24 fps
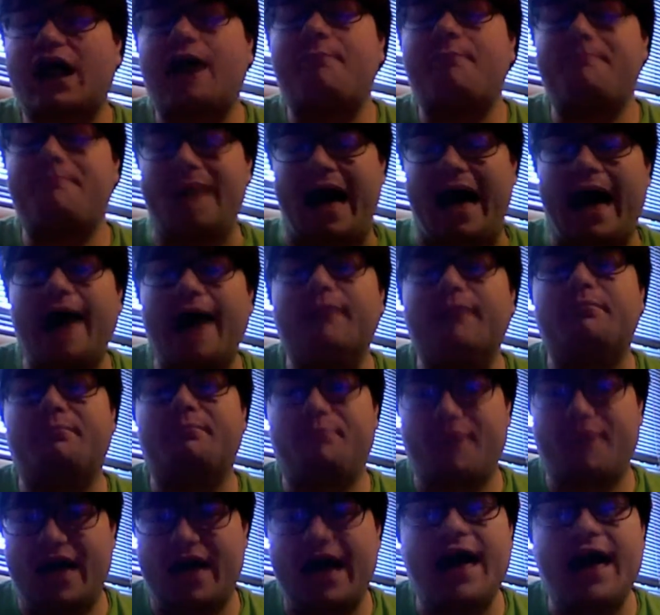a bad
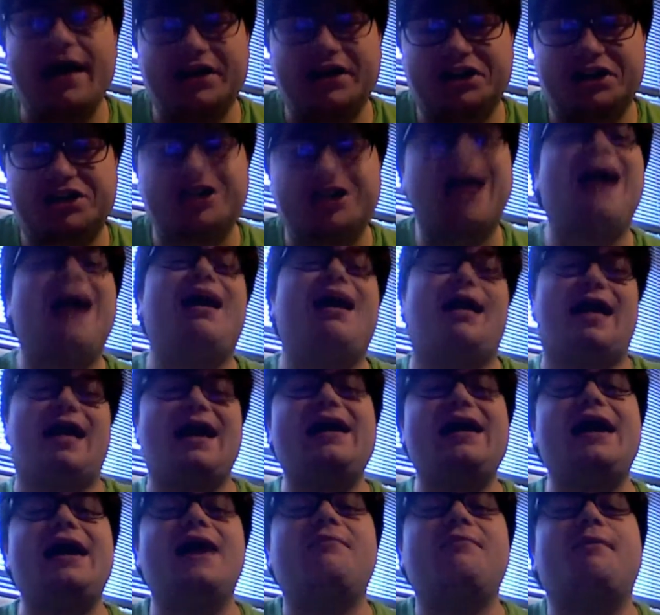bitch.
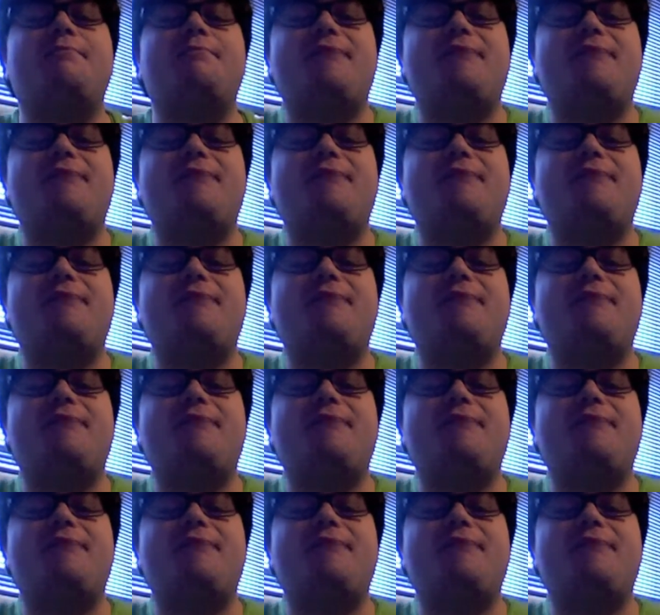I am a